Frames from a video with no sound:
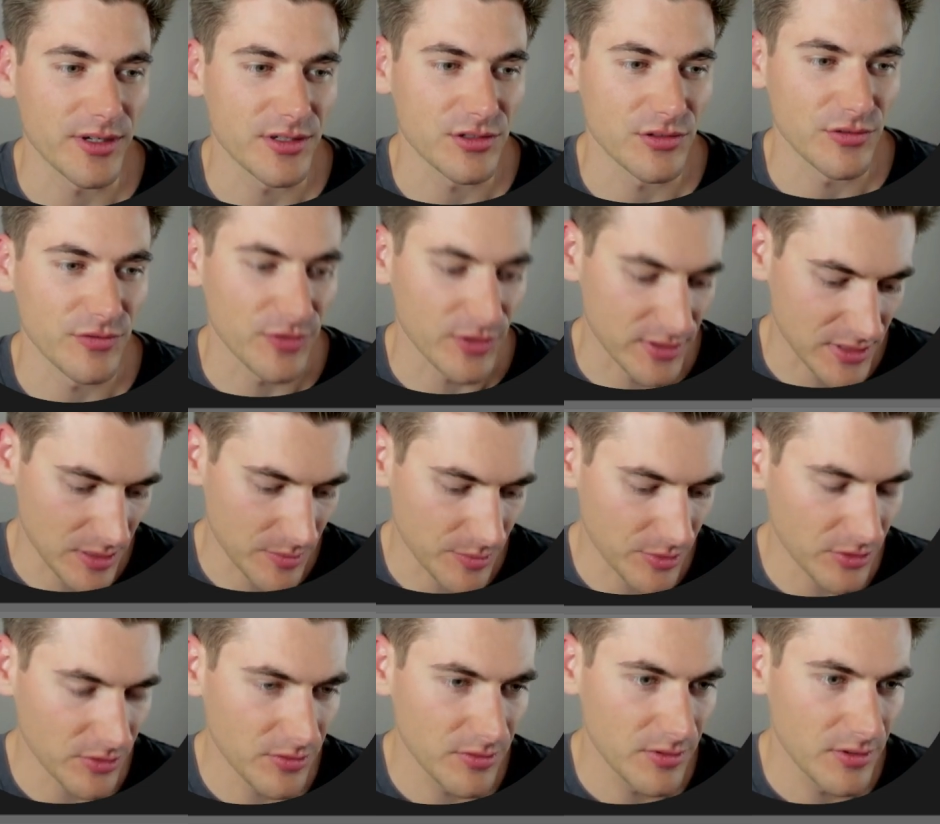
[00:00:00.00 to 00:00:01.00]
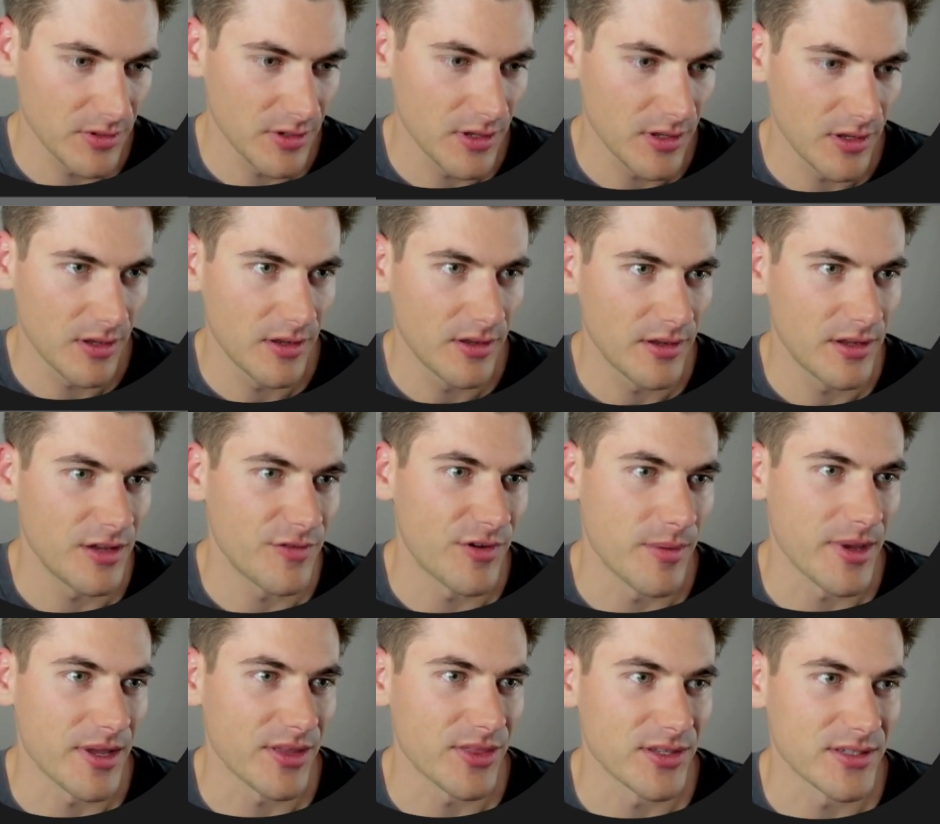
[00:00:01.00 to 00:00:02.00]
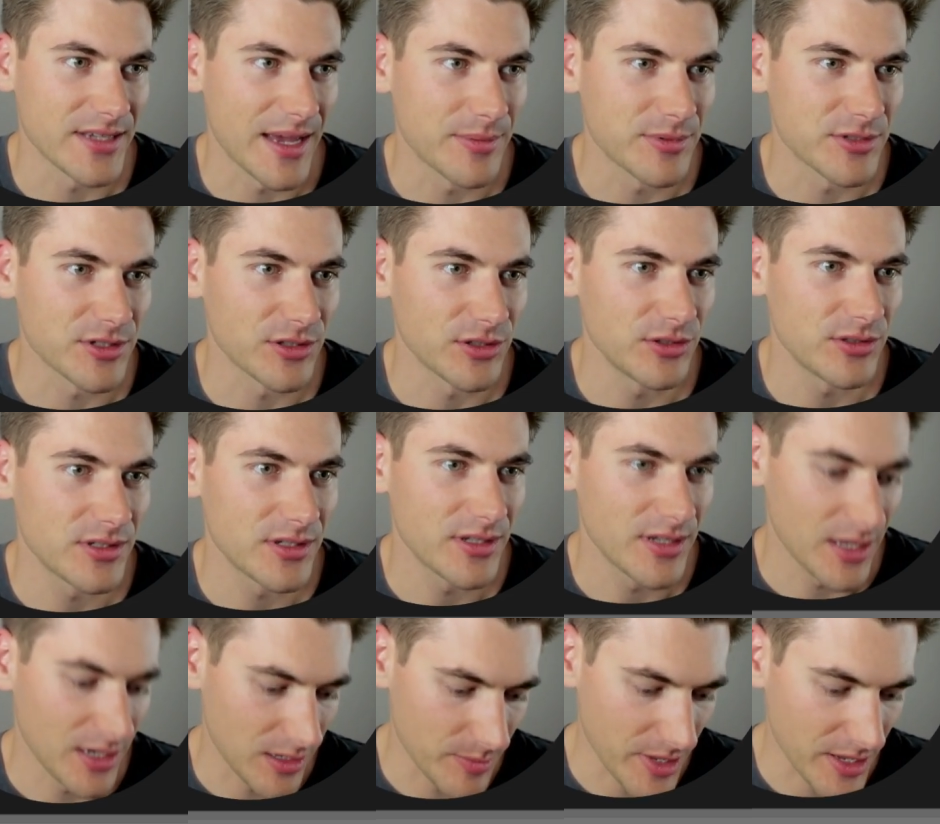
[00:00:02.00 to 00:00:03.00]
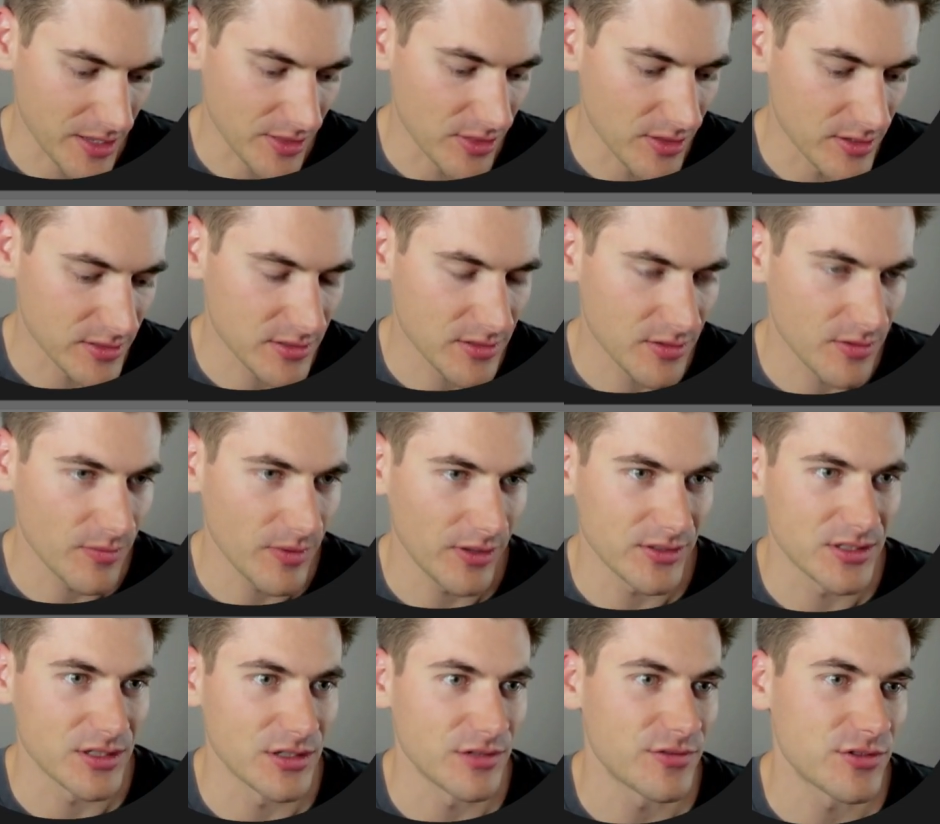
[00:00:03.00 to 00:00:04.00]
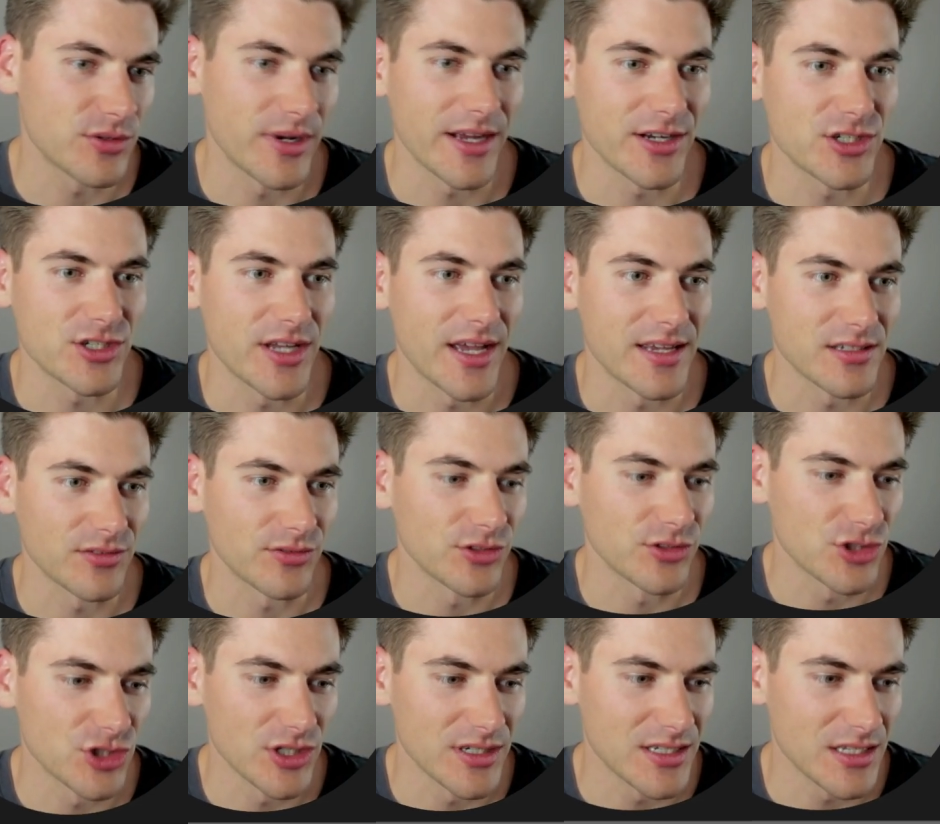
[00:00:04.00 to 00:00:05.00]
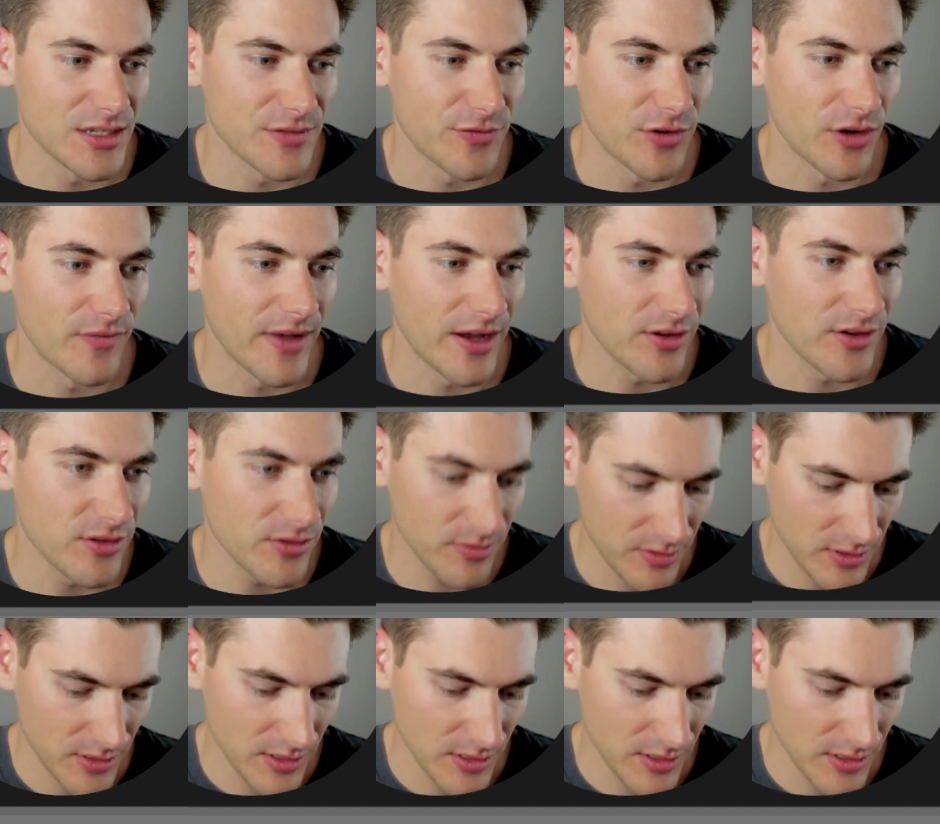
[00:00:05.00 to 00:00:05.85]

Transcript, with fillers: So for example, if I make this absolute and I make this relative, so it actually has a legit default value.